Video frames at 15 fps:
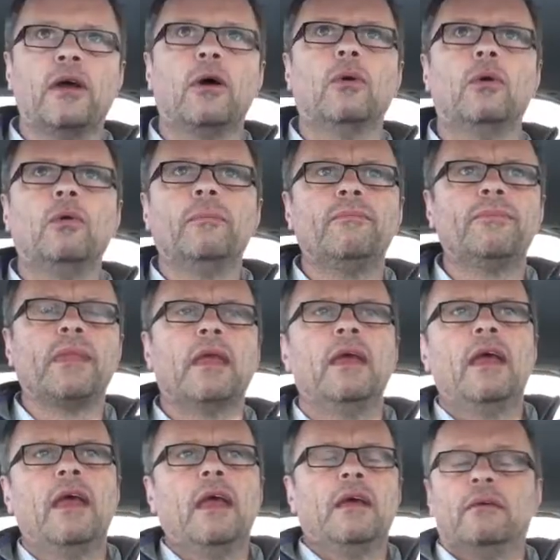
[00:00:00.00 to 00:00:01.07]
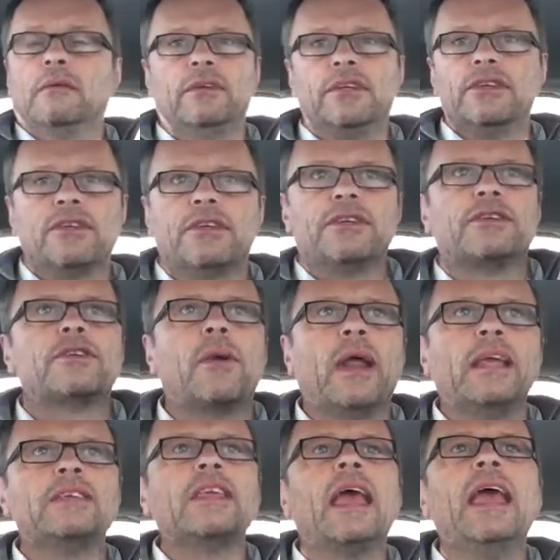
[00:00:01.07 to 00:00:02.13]
coal, which is a
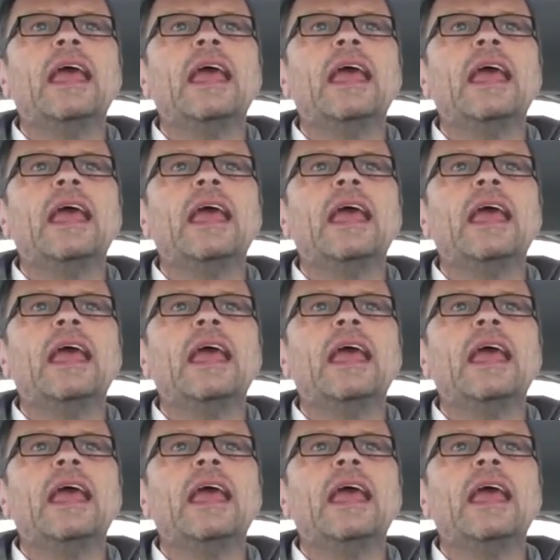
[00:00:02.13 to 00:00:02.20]
disgrace,